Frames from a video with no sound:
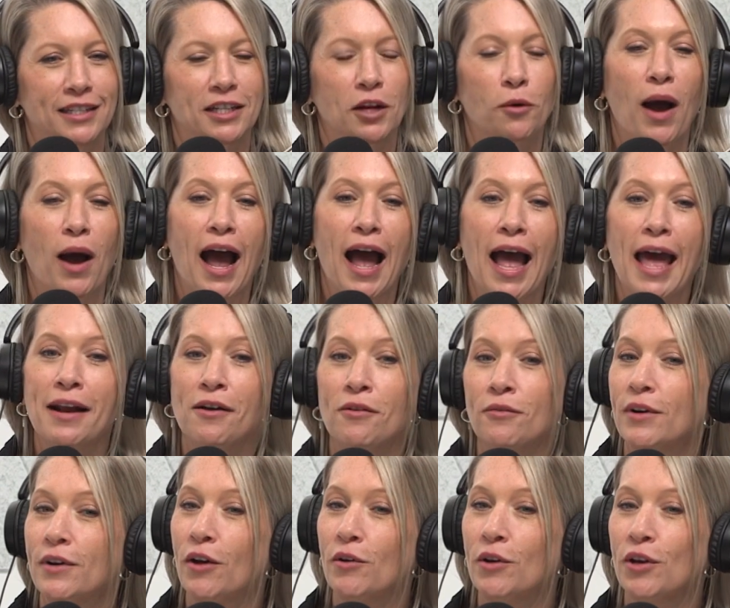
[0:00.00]
And so I
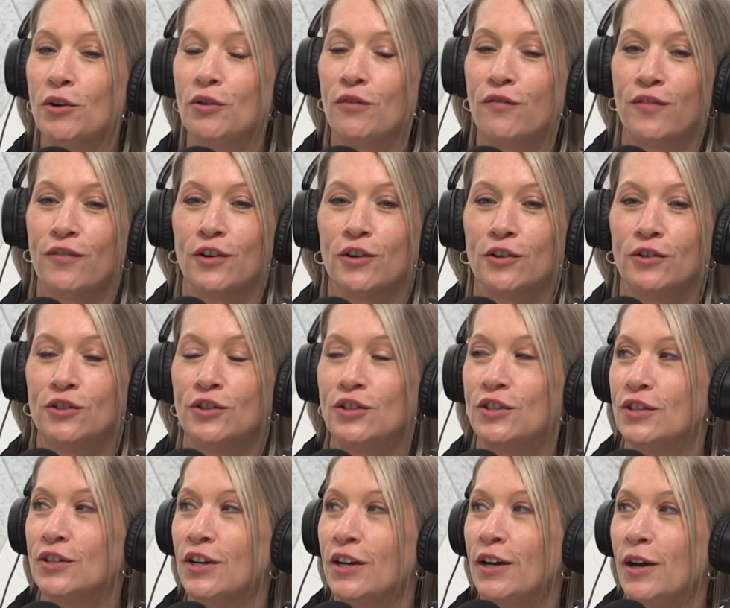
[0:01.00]
don't know who
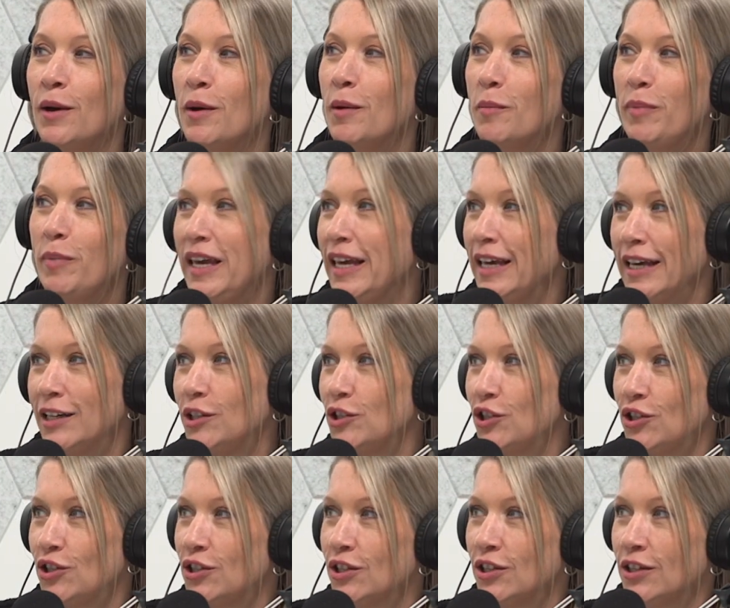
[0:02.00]
first
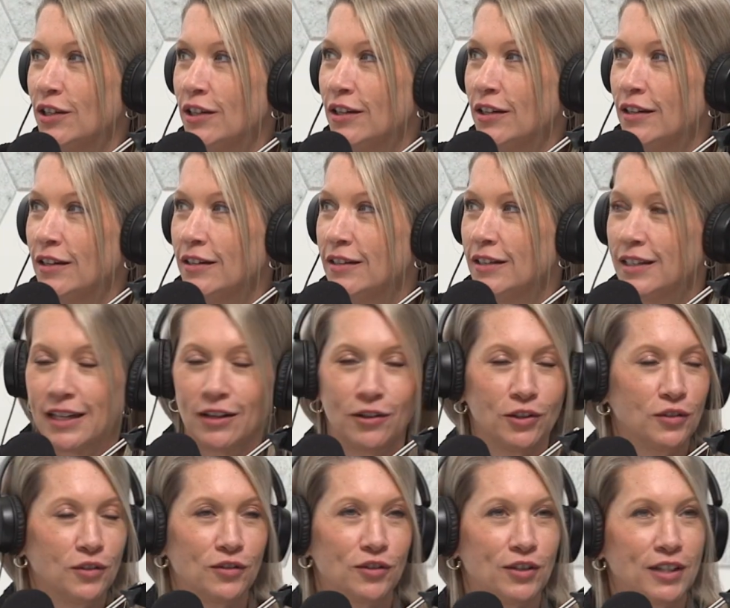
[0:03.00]
pitched
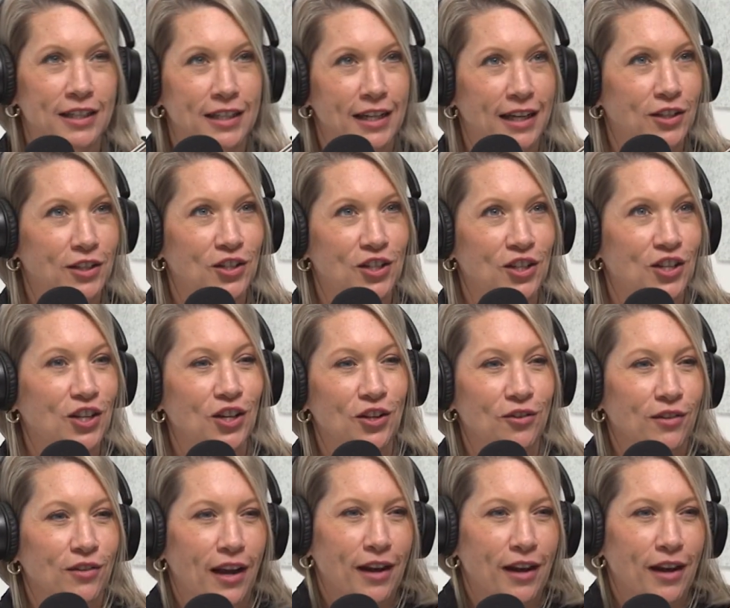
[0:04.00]
Skills for Success to you.